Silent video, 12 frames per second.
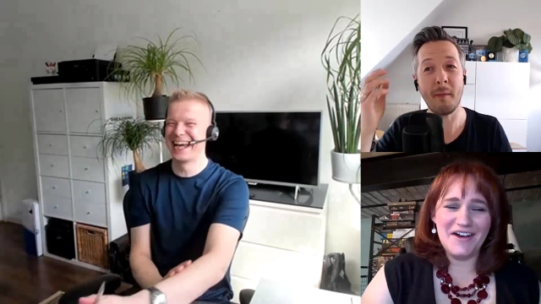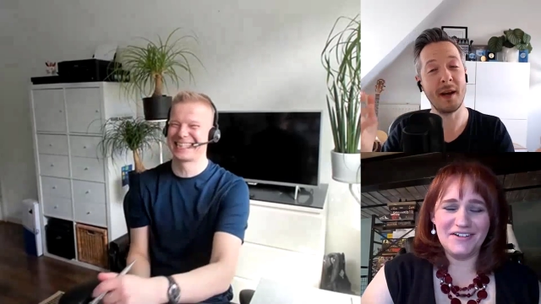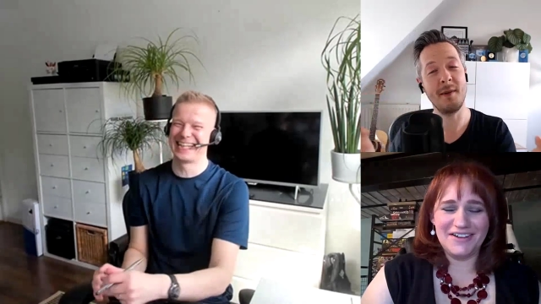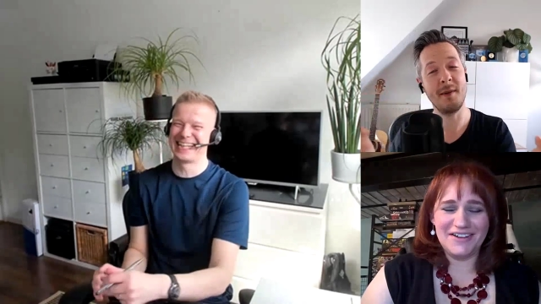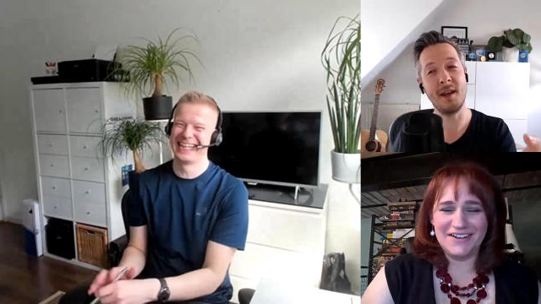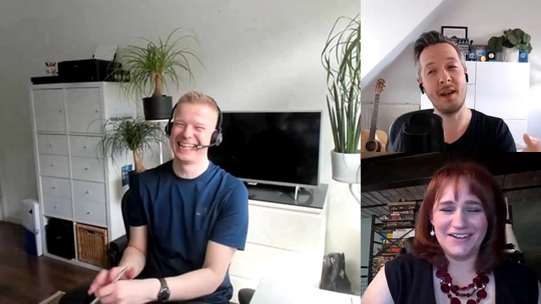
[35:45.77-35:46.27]

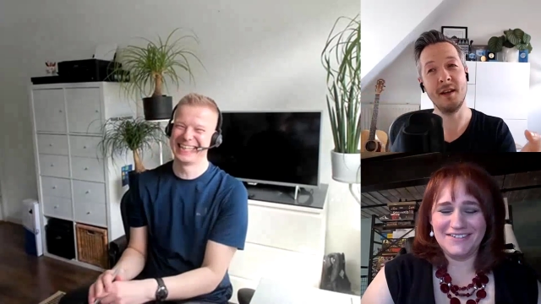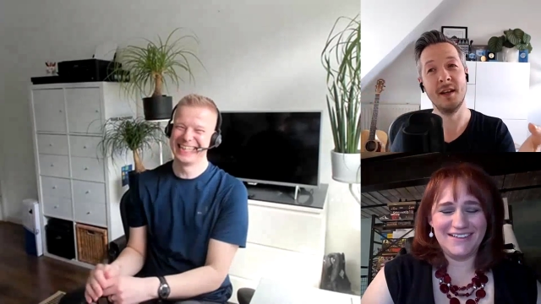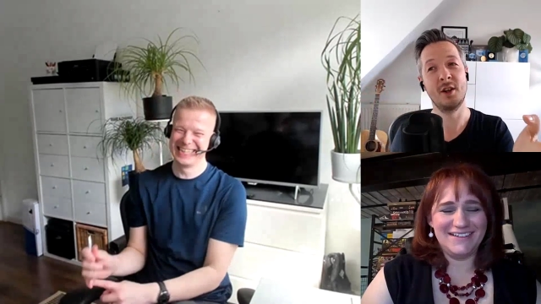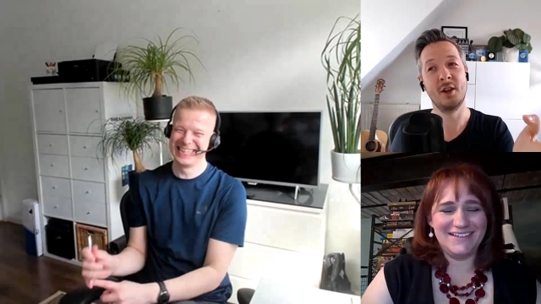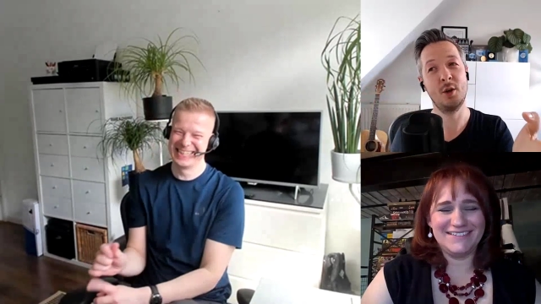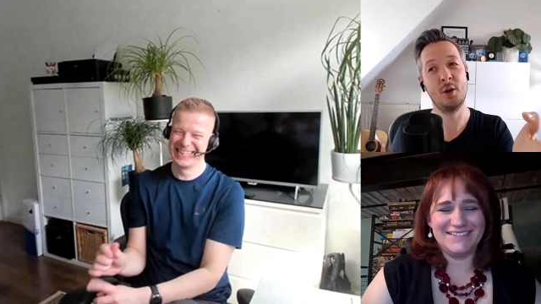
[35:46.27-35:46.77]
Speaker 1: well,
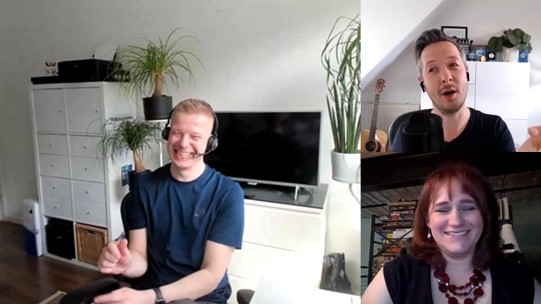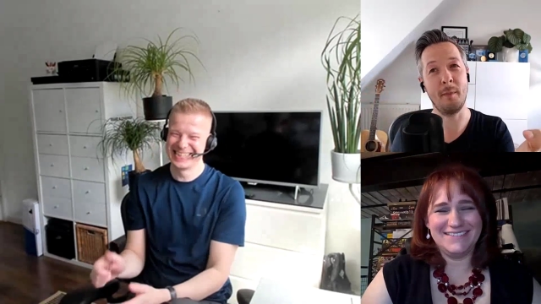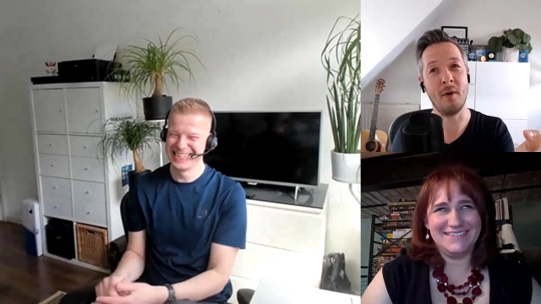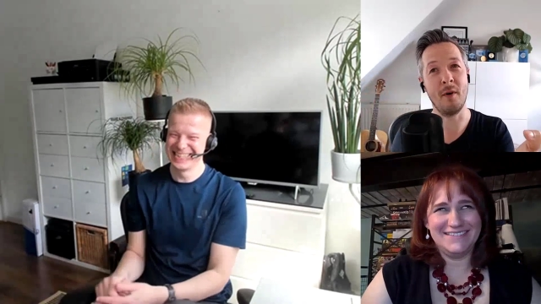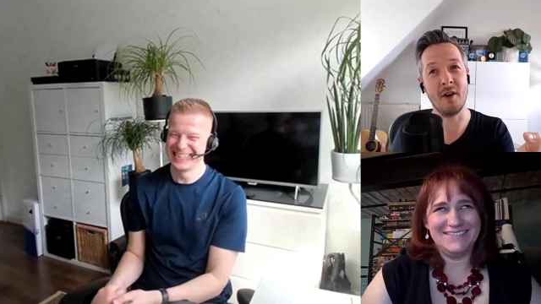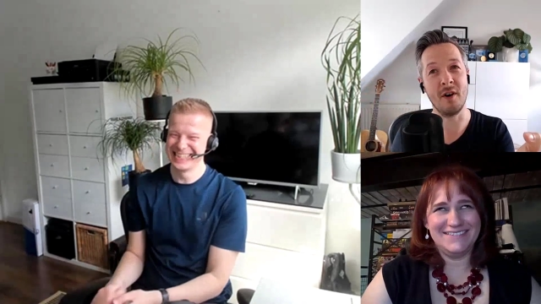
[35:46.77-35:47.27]
to
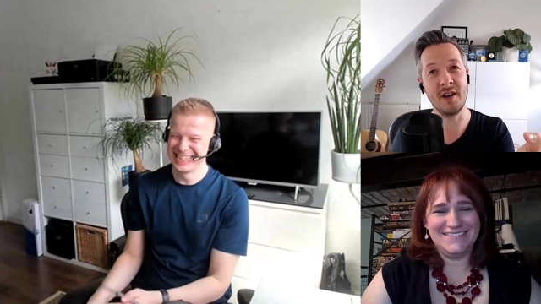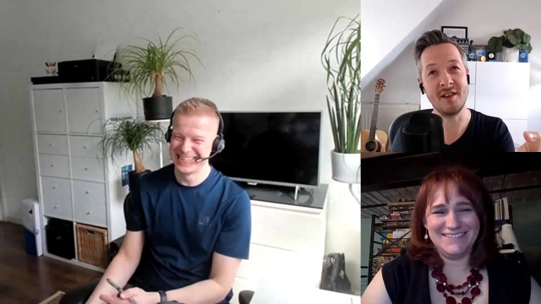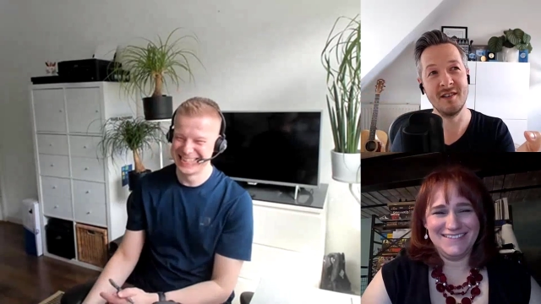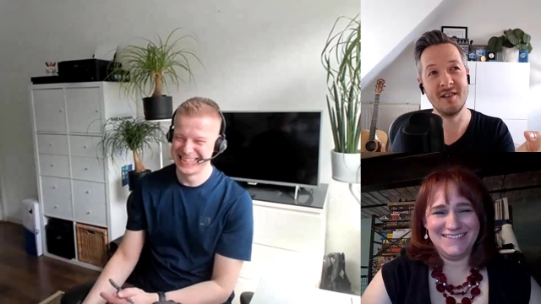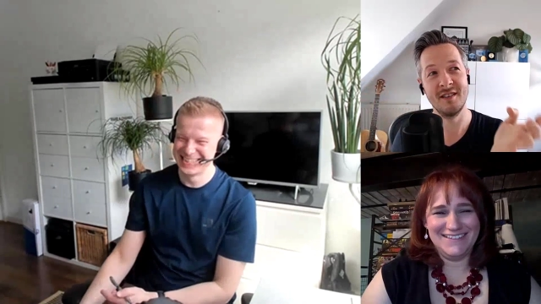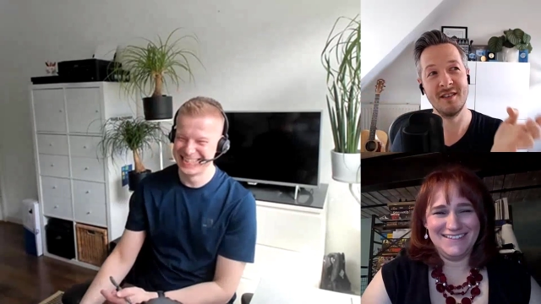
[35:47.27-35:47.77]
a
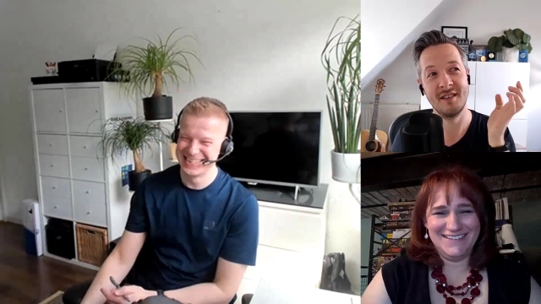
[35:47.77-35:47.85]
point